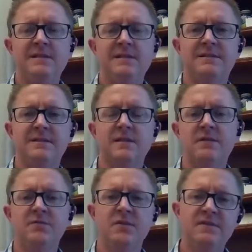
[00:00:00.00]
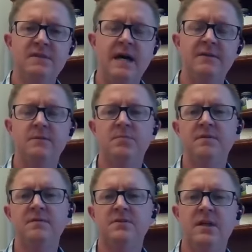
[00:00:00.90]
Is it successful? If it's not, then
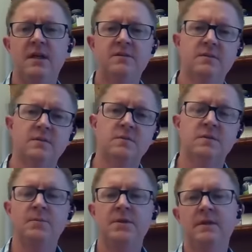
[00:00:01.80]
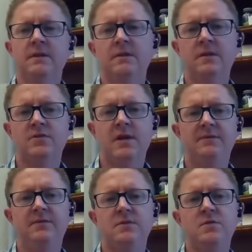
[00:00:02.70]
pivot, change, and do something that
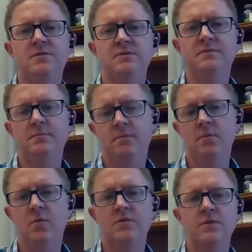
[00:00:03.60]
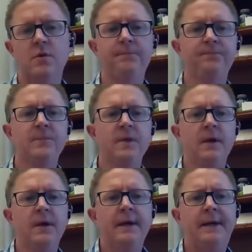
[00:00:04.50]
drives the users more so.
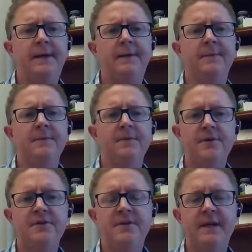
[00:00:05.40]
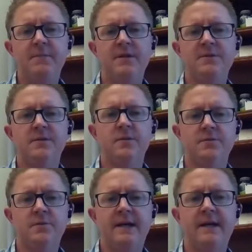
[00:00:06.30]
The third thing I mentioned
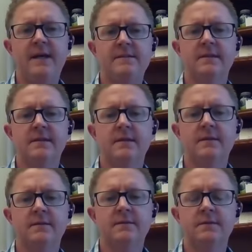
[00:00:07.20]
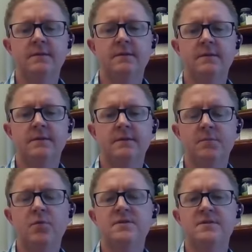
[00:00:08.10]
was recognizing or the
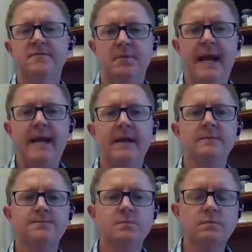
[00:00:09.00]
importance of planning.